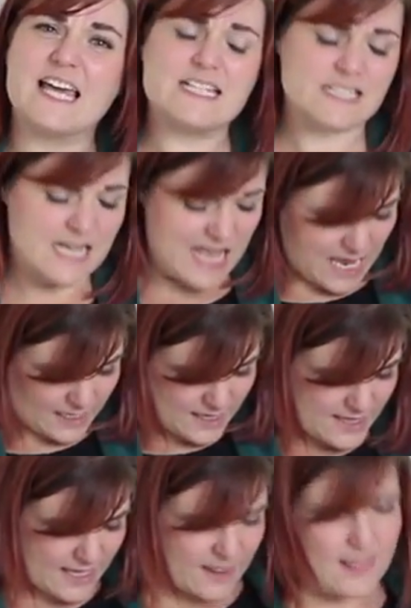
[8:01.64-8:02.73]
it, and I
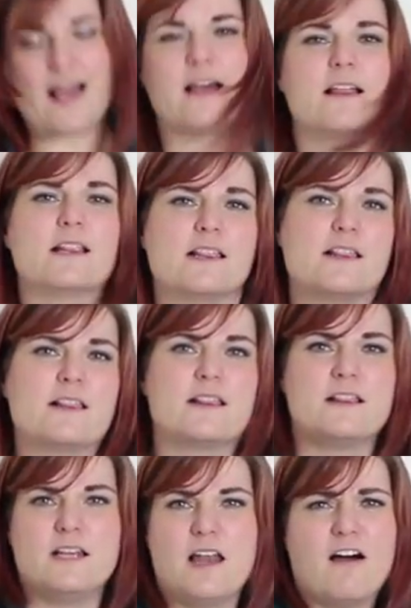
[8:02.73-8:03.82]
think that
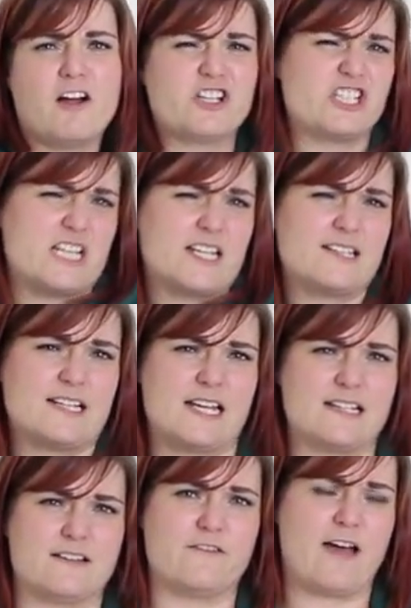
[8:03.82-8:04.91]
largeness
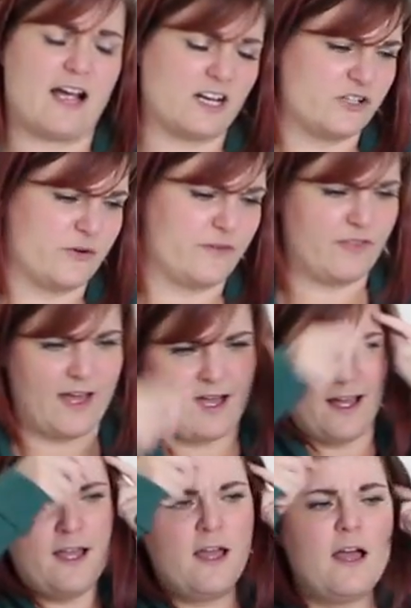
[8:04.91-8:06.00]
is a factor of
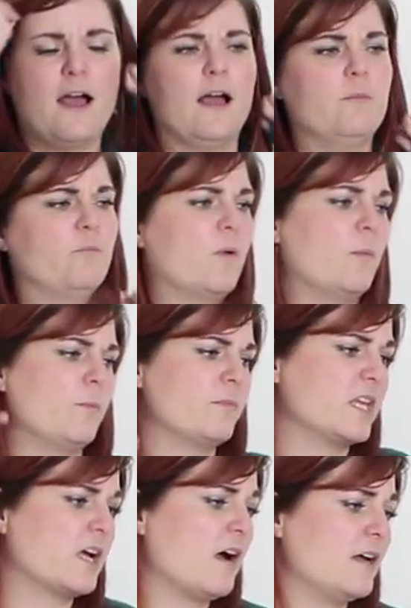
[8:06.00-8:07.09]
that.
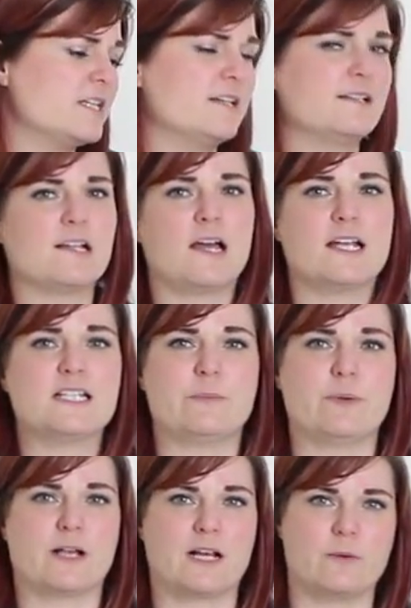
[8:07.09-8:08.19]
The cardigans that I
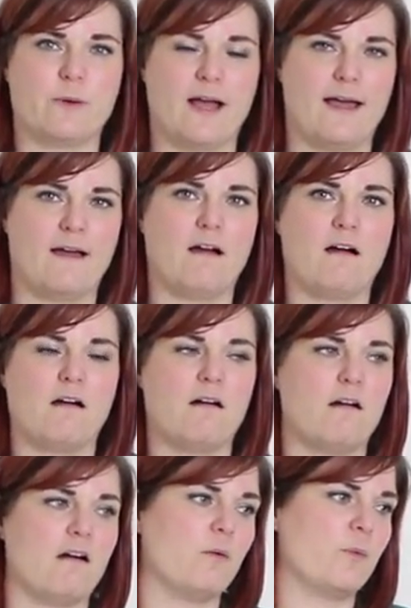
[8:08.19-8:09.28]
typically wear
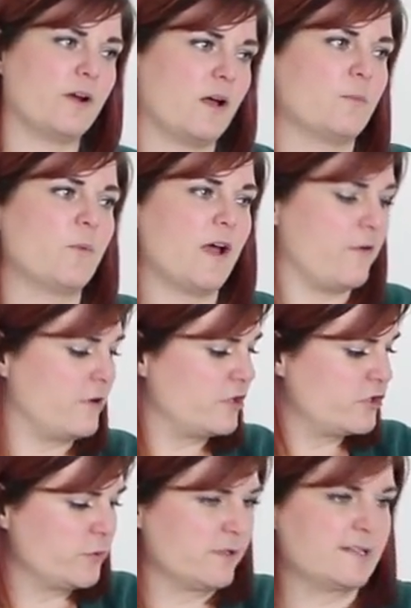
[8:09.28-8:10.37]
are when I'm wearing
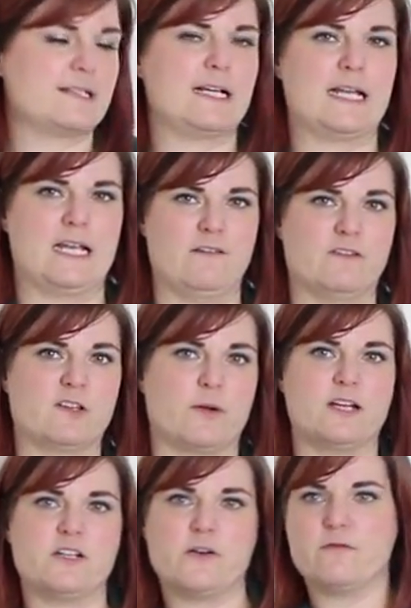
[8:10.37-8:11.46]
short sleeves, so
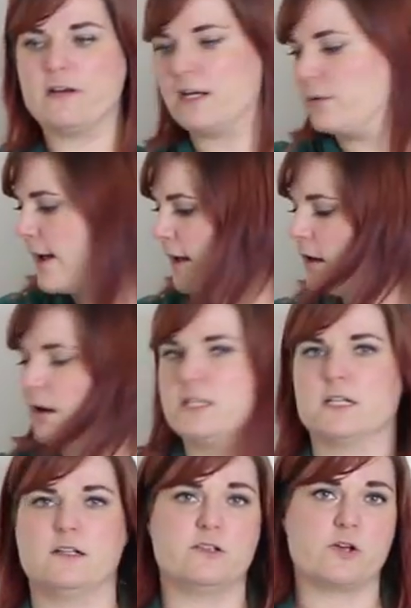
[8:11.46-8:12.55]
I don't really wear
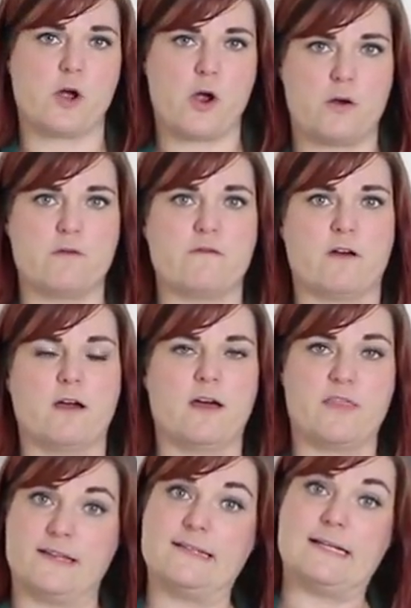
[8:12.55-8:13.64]
cardigans over
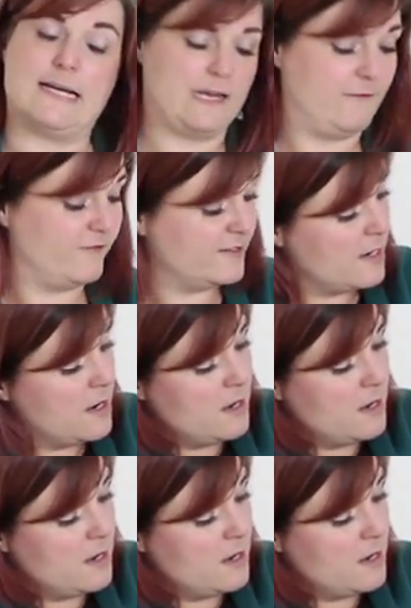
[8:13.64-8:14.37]
other sleeves,